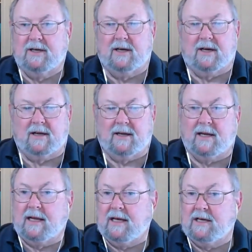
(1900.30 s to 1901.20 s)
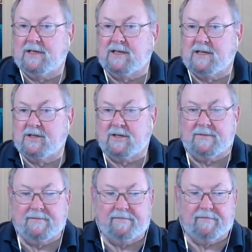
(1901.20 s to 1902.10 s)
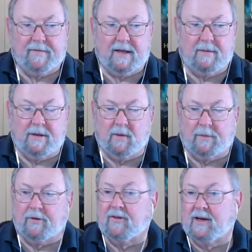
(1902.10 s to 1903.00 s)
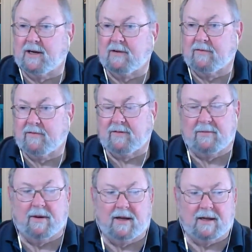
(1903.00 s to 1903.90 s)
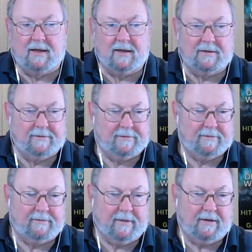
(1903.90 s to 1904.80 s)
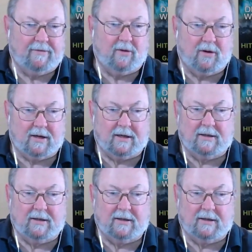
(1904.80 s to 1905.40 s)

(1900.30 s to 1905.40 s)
uh, it can ease tension, can be representative, symbolic, metaphoric.